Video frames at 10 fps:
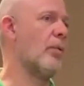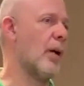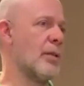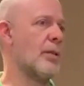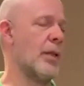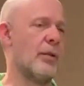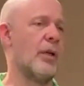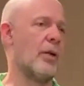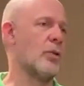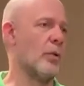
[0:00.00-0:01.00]
ones that
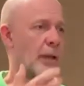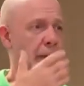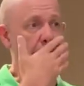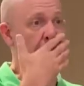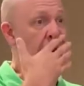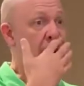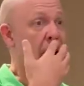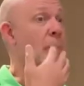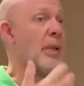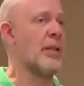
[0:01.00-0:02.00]
actually
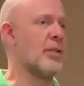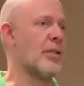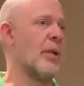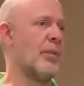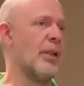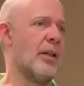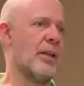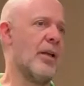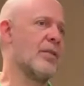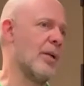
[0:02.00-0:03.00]
mean something and
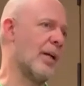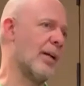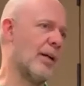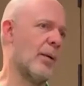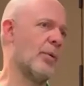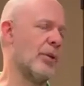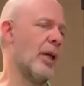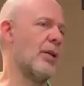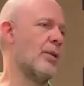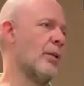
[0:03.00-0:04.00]
have some kind of
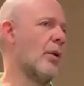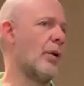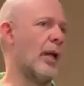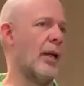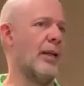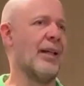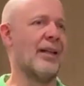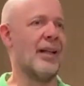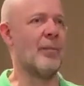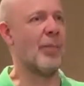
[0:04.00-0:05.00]
reputation, okay? And that
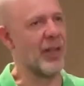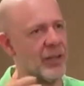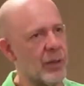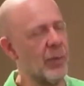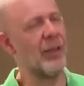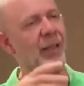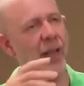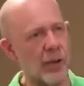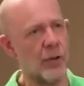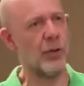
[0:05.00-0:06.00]
can possibly
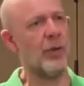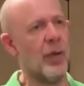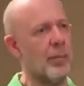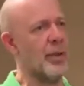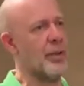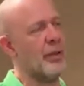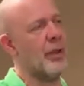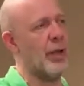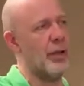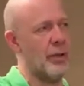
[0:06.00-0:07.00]
get you
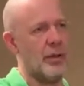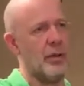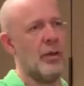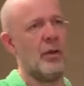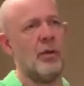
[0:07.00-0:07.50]
representation,